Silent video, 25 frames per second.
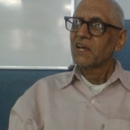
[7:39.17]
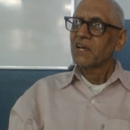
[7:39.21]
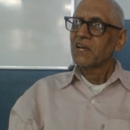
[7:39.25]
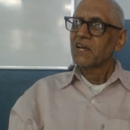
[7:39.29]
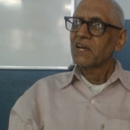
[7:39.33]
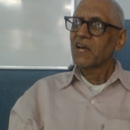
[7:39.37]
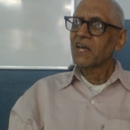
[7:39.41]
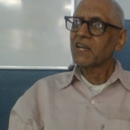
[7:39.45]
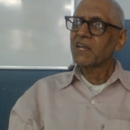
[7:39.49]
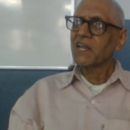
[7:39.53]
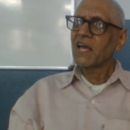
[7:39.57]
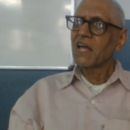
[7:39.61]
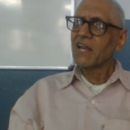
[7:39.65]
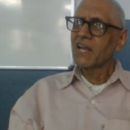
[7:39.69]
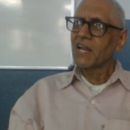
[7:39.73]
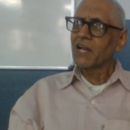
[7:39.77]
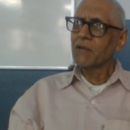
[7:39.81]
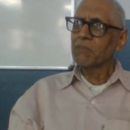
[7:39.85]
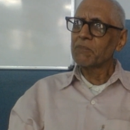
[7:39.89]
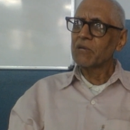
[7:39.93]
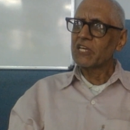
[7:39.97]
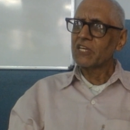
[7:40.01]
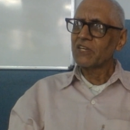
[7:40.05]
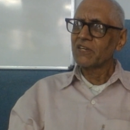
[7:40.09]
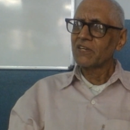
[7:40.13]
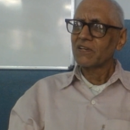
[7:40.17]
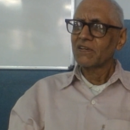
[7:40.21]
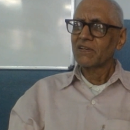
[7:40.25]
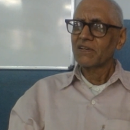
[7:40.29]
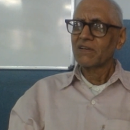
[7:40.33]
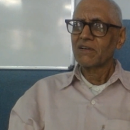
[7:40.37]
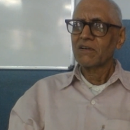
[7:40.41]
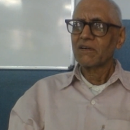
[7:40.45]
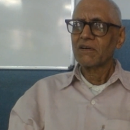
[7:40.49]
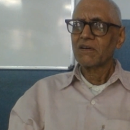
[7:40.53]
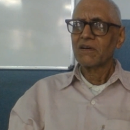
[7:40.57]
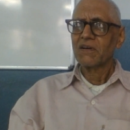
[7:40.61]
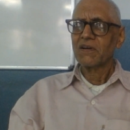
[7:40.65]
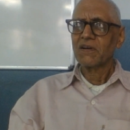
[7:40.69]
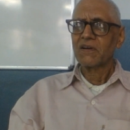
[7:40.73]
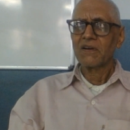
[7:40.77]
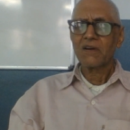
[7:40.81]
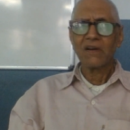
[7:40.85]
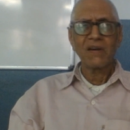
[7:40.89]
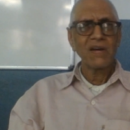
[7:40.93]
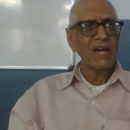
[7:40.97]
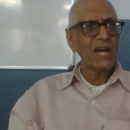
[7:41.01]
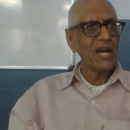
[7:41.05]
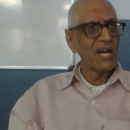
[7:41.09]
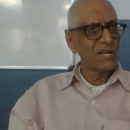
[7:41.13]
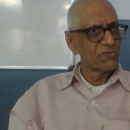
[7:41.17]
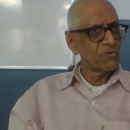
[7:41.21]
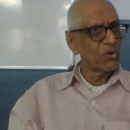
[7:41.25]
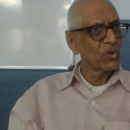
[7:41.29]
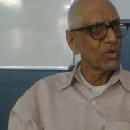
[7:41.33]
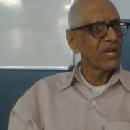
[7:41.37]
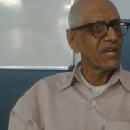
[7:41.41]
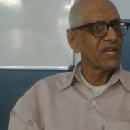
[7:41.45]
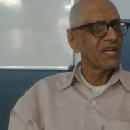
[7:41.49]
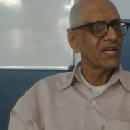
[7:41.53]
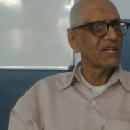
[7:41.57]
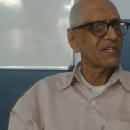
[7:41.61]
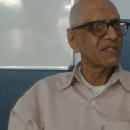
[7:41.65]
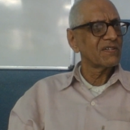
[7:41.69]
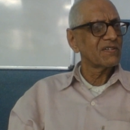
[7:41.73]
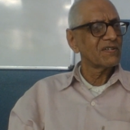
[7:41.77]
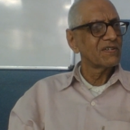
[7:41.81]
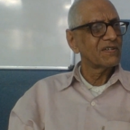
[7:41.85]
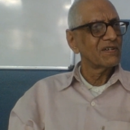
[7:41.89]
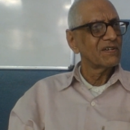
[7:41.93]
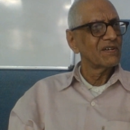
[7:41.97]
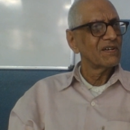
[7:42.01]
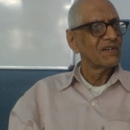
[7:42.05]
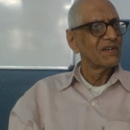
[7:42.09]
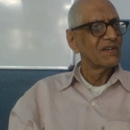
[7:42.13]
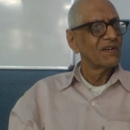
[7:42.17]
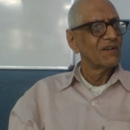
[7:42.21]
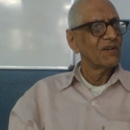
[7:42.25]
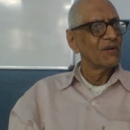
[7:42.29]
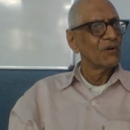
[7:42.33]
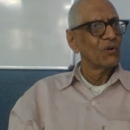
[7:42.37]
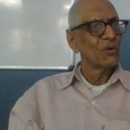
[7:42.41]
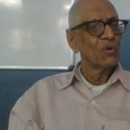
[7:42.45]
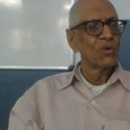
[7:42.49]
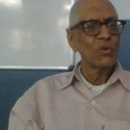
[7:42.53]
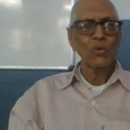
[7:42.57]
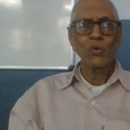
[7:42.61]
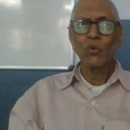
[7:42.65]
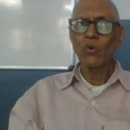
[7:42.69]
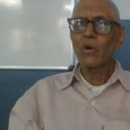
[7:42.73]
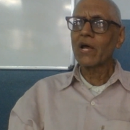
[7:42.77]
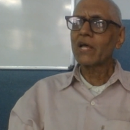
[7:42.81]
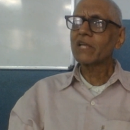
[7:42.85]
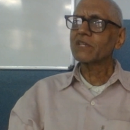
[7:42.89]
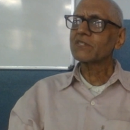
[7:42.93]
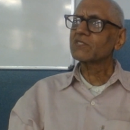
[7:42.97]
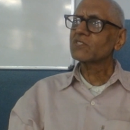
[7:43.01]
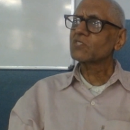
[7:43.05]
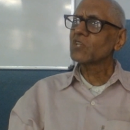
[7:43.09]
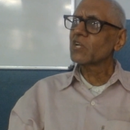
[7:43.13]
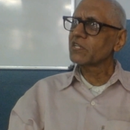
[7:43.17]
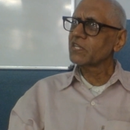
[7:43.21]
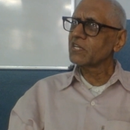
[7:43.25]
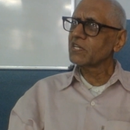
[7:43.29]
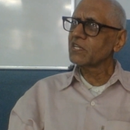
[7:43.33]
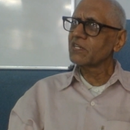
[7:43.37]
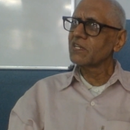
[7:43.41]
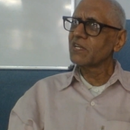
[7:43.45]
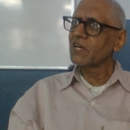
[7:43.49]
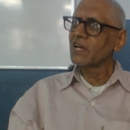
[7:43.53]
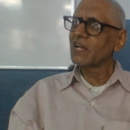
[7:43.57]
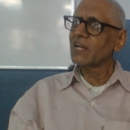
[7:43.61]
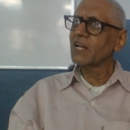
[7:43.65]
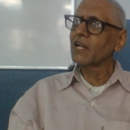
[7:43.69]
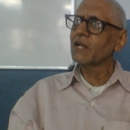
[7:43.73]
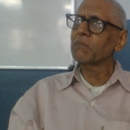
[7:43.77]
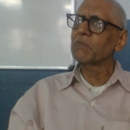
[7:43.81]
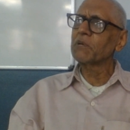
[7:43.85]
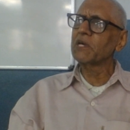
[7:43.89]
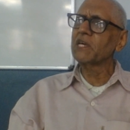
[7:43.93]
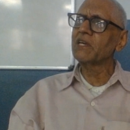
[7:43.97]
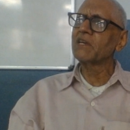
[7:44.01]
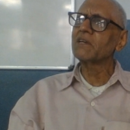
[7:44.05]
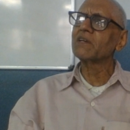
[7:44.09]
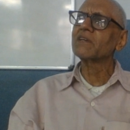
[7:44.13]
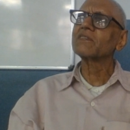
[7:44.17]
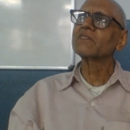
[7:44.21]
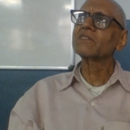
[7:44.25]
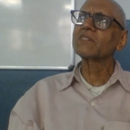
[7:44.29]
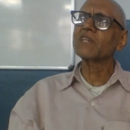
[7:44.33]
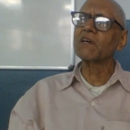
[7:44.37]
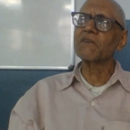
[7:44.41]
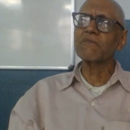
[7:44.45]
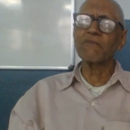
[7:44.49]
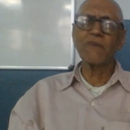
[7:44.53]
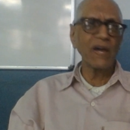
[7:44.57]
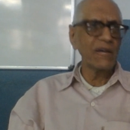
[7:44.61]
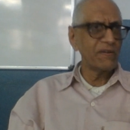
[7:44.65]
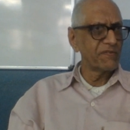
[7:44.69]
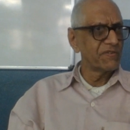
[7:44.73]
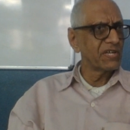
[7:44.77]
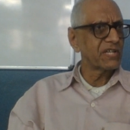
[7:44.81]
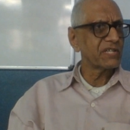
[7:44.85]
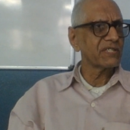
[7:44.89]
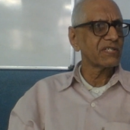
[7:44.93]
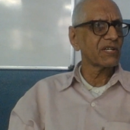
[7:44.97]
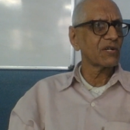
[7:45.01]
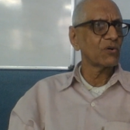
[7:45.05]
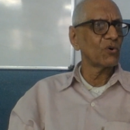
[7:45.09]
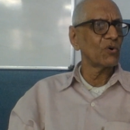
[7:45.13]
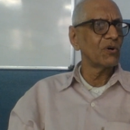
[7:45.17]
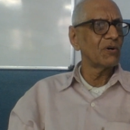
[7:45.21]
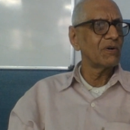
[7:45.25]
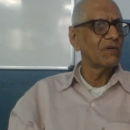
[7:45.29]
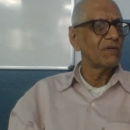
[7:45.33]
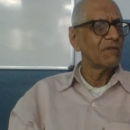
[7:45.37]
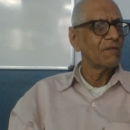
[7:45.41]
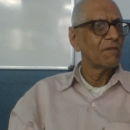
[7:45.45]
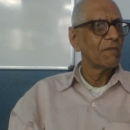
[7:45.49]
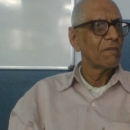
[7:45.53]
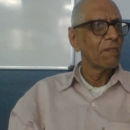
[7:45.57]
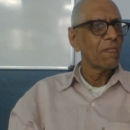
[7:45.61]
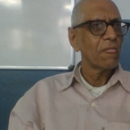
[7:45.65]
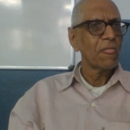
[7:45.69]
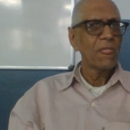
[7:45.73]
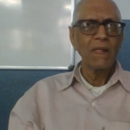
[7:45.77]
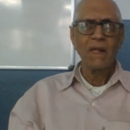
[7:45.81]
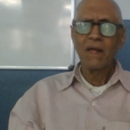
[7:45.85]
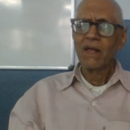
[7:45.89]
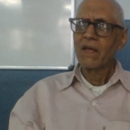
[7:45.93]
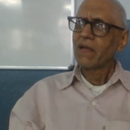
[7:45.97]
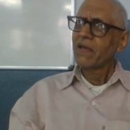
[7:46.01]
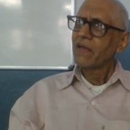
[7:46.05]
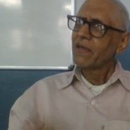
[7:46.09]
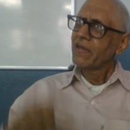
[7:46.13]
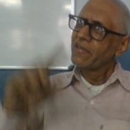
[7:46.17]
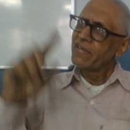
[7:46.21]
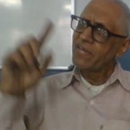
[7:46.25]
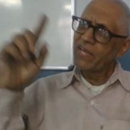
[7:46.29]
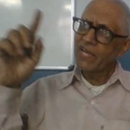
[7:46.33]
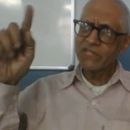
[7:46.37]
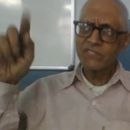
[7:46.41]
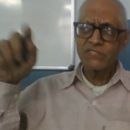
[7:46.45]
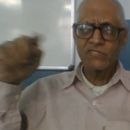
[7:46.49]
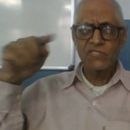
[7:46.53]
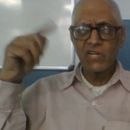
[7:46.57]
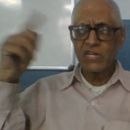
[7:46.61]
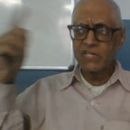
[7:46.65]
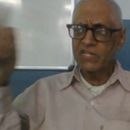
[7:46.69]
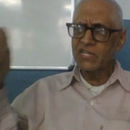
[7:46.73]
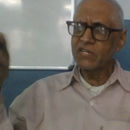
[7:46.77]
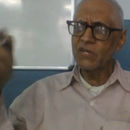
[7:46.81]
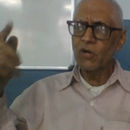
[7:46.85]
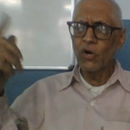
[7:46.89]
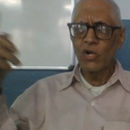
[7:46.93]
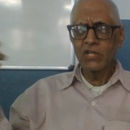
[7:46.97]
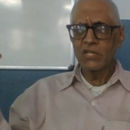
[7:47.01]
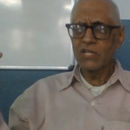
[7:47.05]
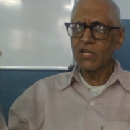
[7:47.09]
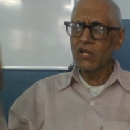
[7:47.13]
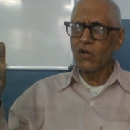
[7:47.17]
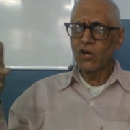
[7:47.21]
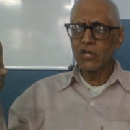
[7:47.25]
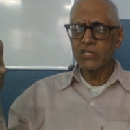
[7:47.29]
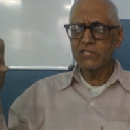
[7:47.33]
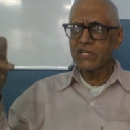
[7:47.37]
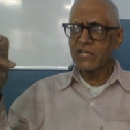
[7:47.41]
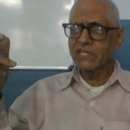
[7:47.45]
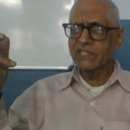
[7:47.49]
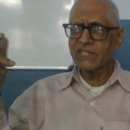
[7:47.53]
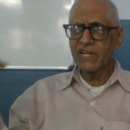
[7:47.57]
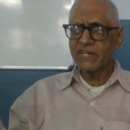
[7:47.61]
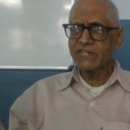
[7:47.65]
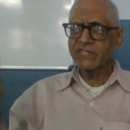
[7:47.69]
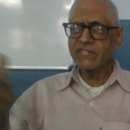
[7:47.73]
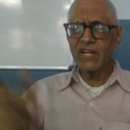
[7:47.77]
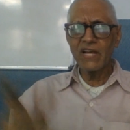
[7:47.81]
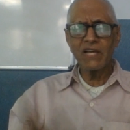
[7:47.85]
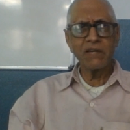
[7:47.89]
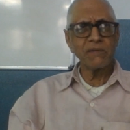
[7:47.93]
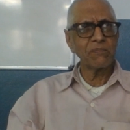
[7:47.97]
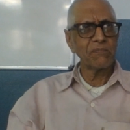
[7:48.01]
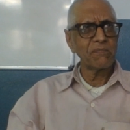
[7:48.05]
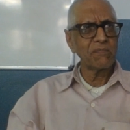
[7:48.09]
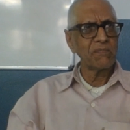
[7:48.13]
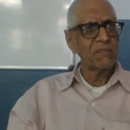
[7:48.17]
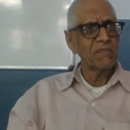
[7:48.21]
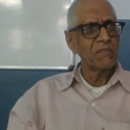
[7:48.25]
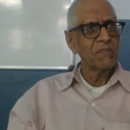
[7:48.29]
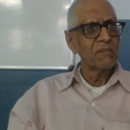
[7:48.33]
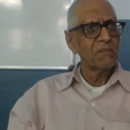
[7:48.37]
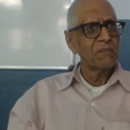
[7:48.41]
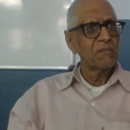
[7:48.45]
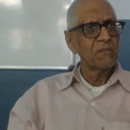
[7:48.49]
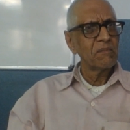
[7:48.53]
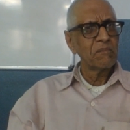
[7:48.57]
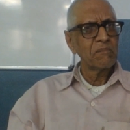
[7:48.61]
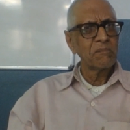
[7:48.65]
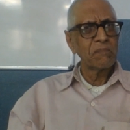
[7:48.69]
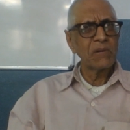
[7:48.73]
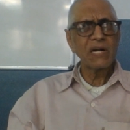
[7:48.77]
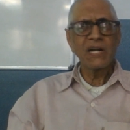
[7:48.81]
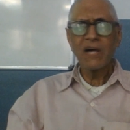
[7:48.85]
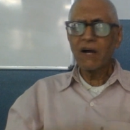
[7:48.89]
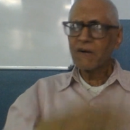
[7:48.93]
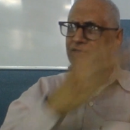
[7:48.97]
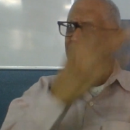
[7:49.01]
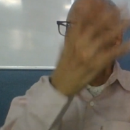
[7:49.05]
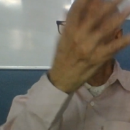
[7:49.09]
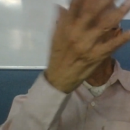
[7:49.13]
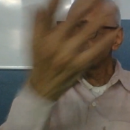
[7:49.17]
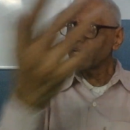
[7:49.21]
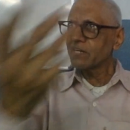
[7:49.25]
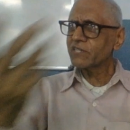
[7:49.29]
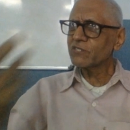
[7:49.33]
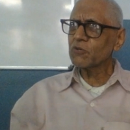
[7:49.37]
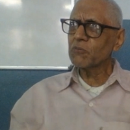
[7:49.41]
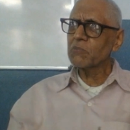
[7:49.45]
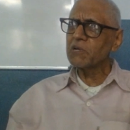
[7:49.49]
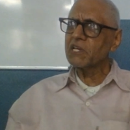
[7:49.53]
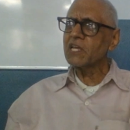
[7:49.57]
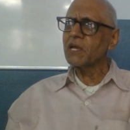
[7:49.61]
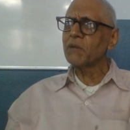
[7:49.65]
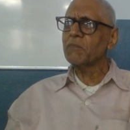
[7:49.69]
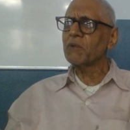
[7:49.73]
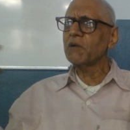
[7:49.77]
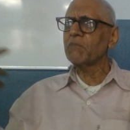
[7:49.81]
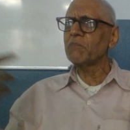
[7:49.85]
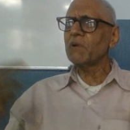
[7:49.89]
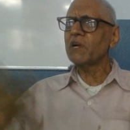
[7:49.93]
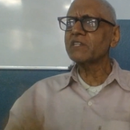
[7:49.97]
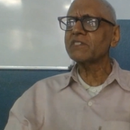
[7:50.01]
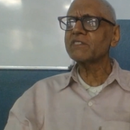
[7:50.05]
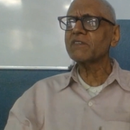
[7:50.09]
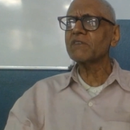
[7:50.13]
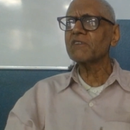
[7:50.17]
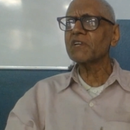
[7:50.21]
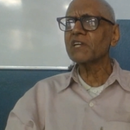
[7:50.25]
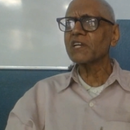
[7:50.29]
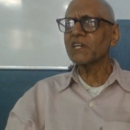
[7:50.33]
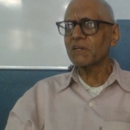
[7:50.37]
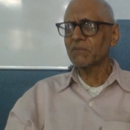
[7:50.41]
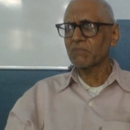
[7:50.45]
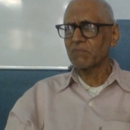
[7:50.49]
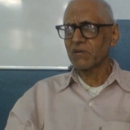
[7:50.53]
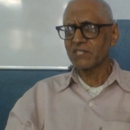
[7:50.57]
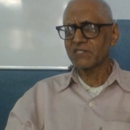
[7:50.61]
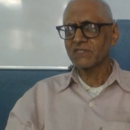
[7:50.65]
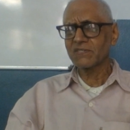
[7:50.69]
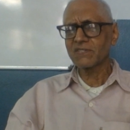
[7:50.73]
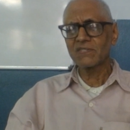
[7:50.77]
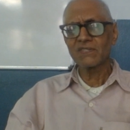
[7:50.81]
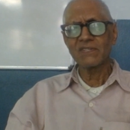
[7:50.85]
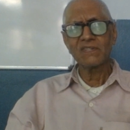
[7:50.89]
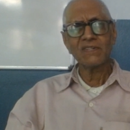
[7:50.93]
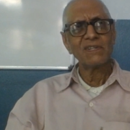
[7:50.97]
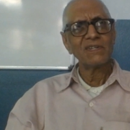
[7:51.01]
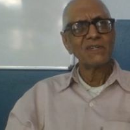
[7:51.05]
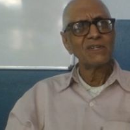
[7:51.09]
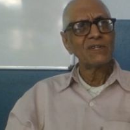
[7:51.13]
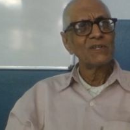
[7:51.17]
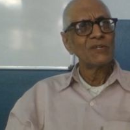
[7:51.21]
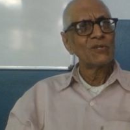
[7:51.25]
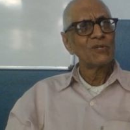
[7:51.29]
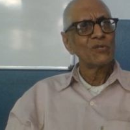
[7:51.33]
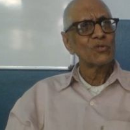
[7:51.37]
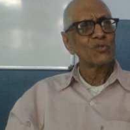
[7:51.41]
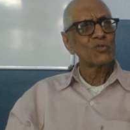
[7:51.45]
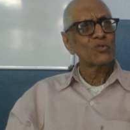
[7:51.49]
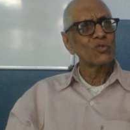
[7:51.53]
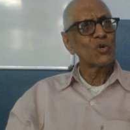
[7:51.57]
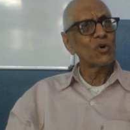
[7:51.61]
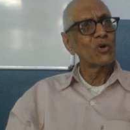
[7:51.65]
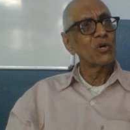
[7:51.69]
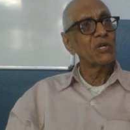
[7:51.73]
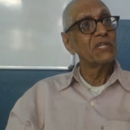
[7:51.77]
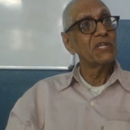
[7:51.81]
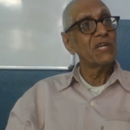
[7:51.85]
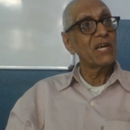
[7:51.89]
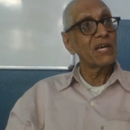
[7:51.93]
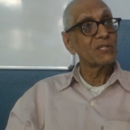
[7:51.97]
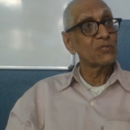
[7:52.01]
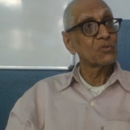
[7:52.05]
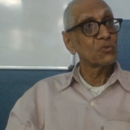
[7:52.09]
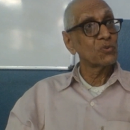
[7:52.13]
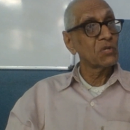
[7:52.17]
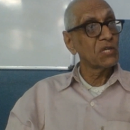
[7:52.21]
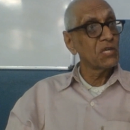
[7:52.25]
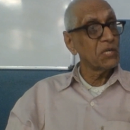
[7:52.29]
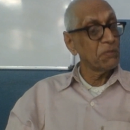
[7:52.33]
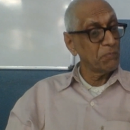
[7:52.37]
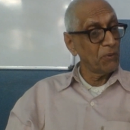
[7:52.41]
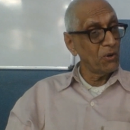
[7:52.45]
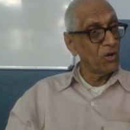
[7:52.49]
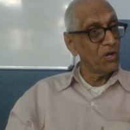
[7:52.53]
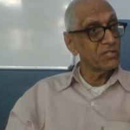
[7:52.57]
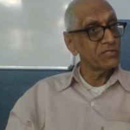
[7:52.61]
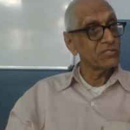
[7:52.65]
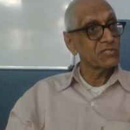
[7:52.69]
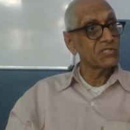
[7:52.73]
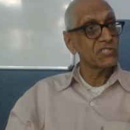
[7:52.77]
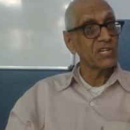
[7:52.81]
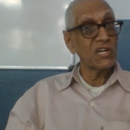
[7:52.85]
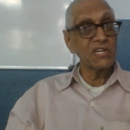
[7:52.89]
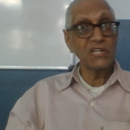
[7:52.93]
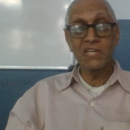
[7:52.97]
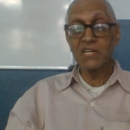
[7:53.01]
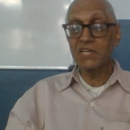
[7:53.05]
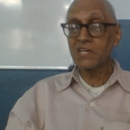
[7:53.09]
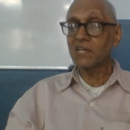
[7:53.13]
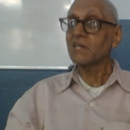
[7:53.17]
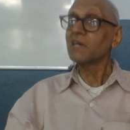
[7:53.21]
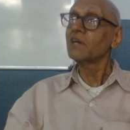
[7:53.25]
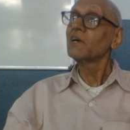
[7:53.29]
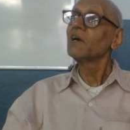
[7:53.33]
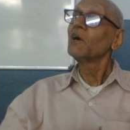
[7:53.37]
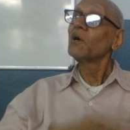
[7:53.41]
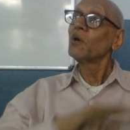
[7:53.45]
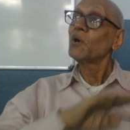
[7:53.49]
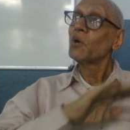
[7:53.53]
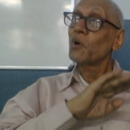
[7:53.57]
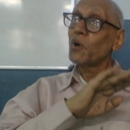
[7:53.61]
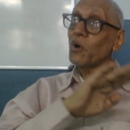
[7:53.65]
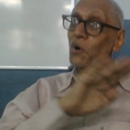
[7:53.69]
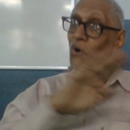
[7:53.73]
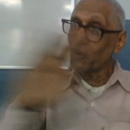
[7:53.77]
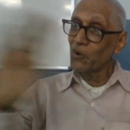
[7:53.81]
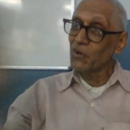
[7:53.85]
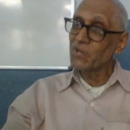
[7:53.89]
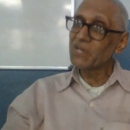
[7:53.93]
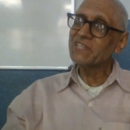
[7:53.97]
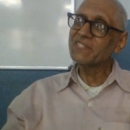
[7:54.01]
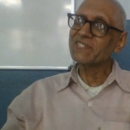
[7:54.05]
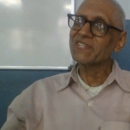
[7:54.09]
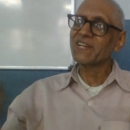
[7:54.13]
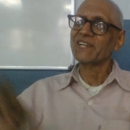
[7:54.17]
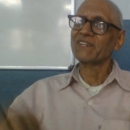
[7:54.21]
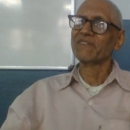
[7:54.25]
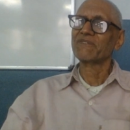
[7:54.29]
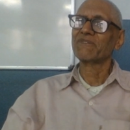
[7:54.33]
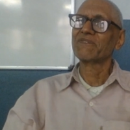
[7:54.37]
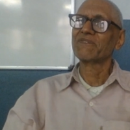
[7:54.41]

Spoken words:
An LLB advocate who has studied LLB, say 5 years ago, he has studied all the laws at that time. But after that, so many amendments have taken place. So he has to keep on studying all his life.